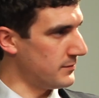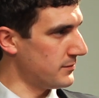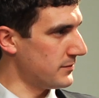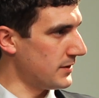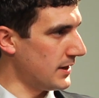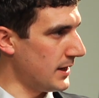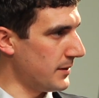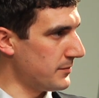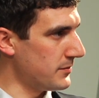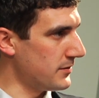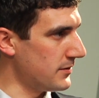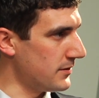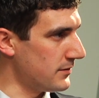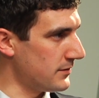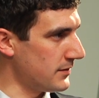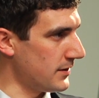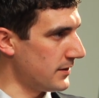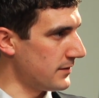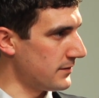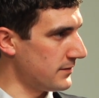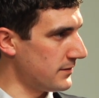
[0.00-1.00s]
some time to
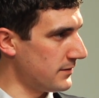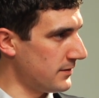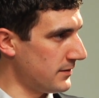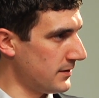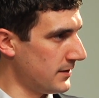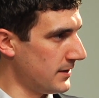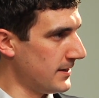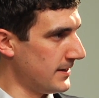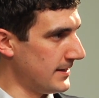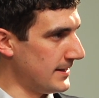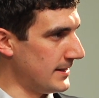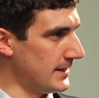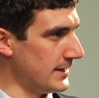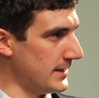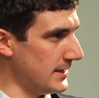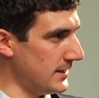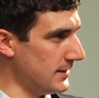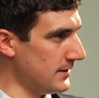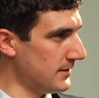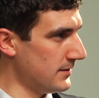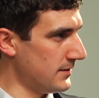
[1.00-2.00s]
discuss
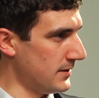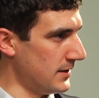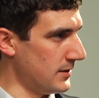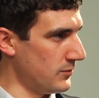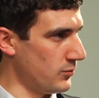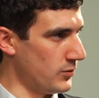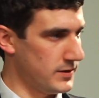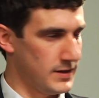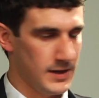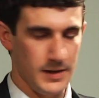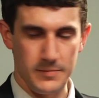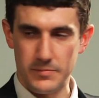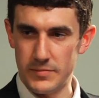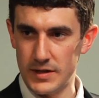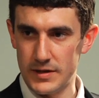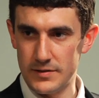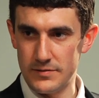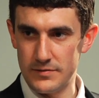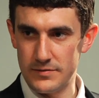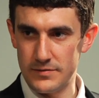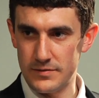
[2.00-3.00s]
LEED and what that
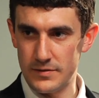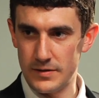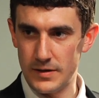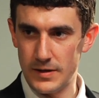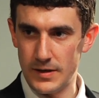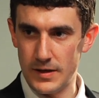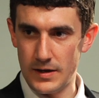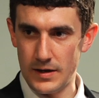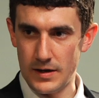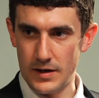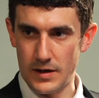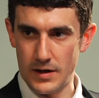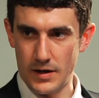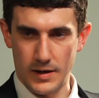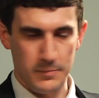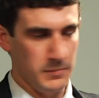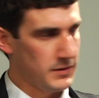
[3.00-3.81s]
means. I